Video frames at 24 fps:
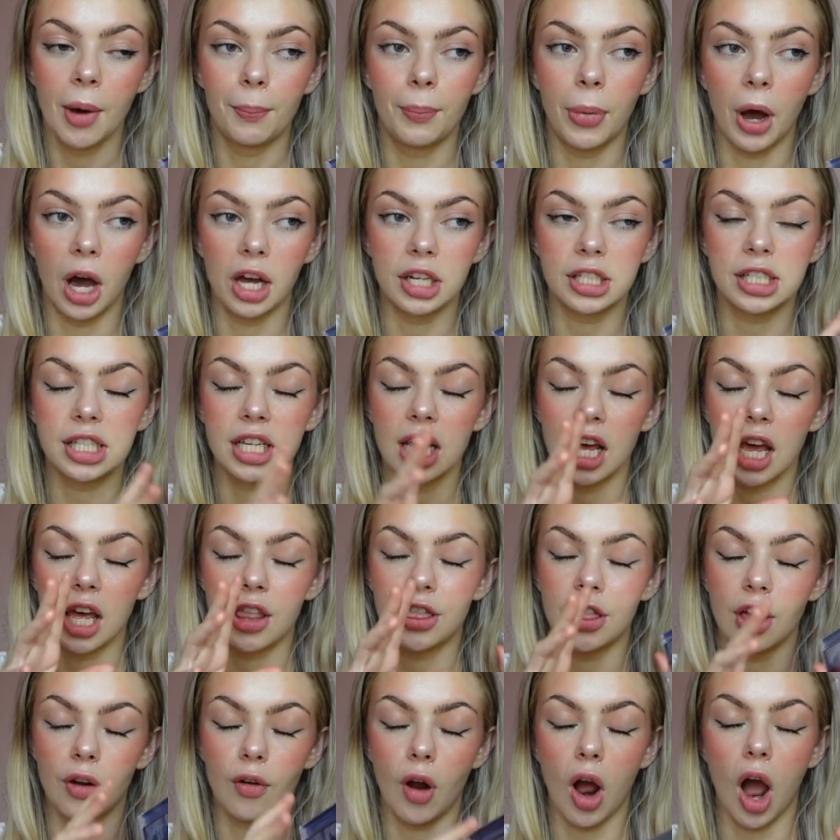but
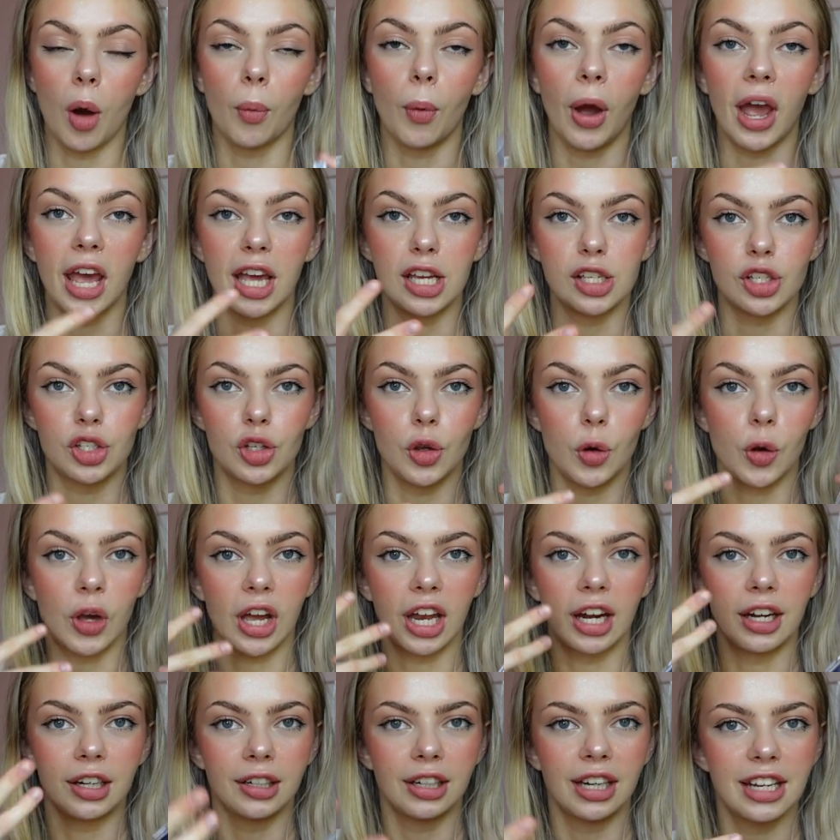there are ways you
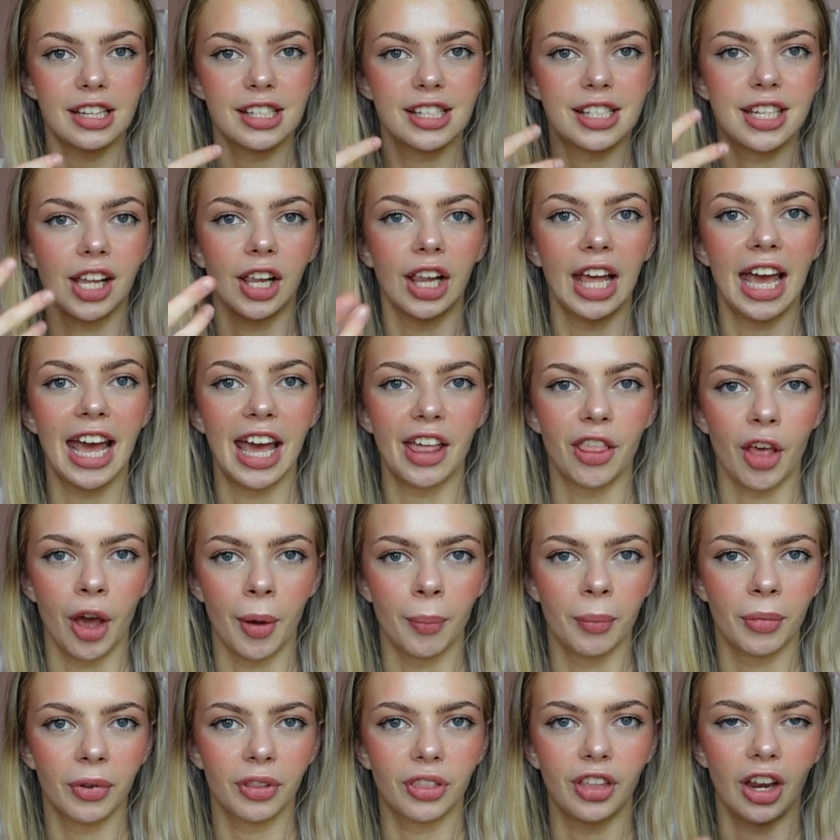can still hear
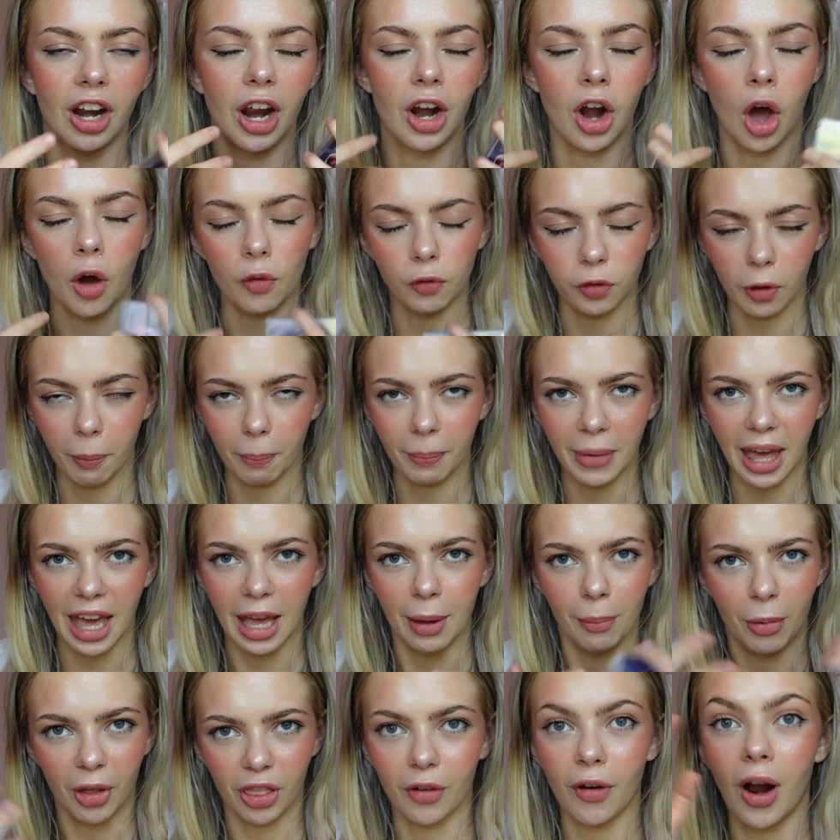them that are not from me,
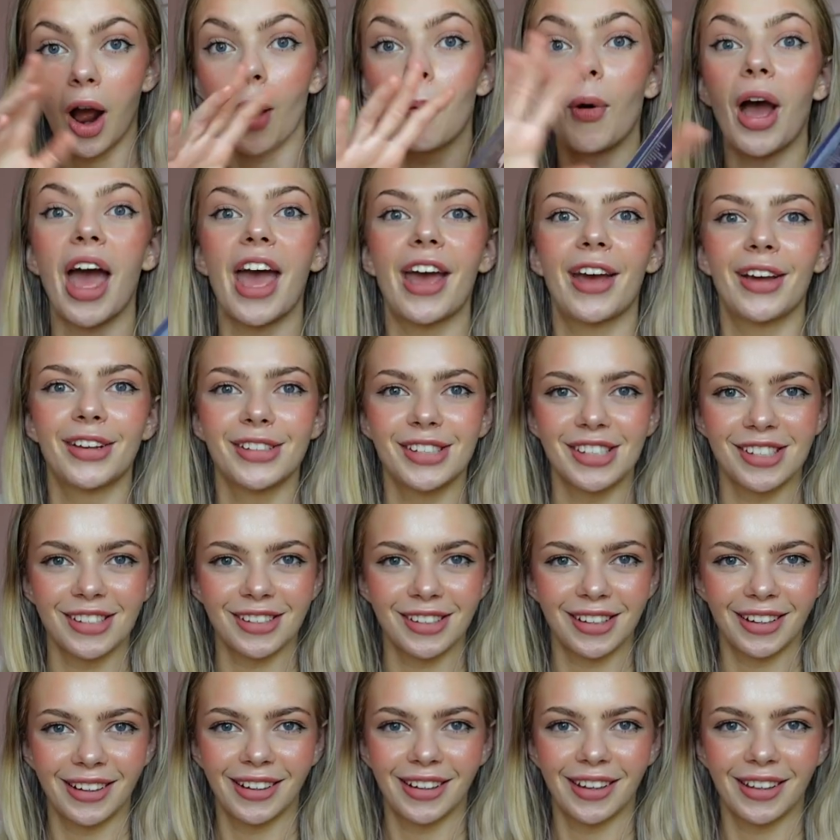but there are ways
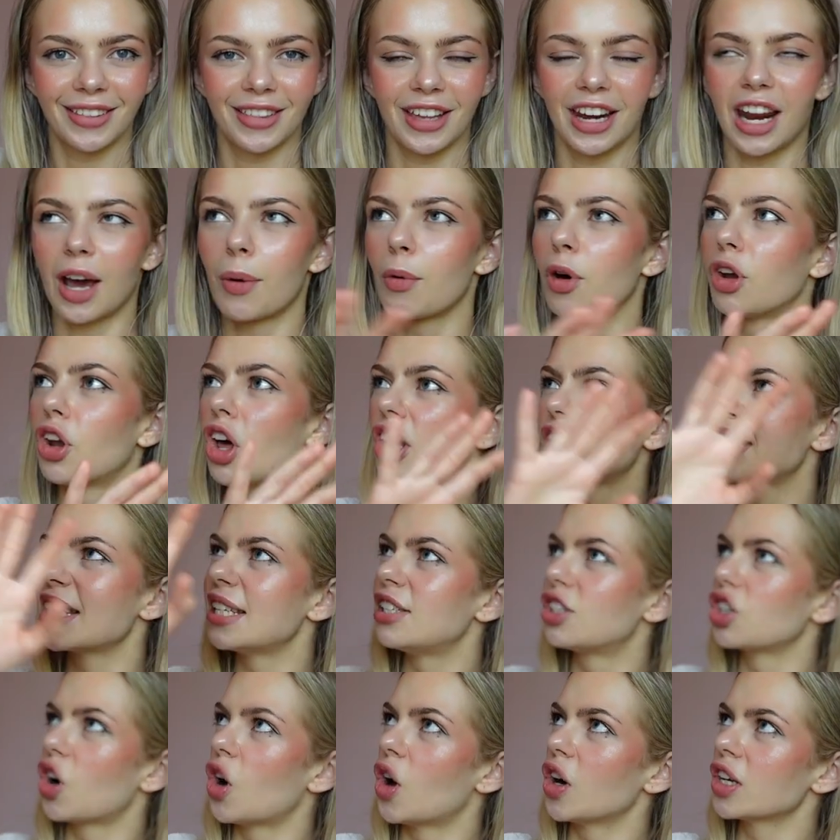that I will not
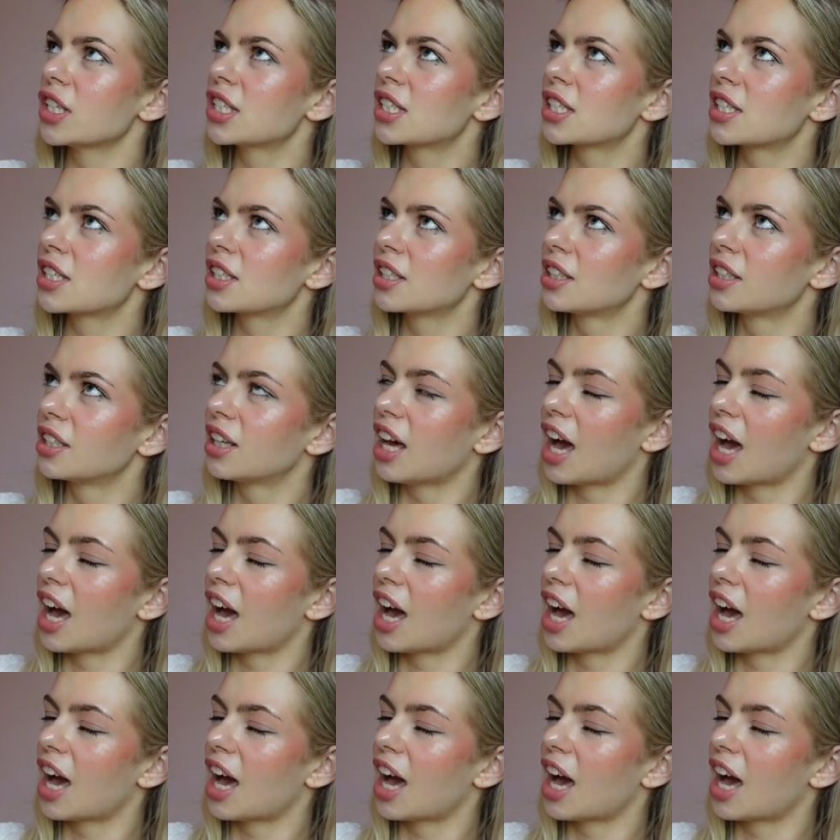endorse.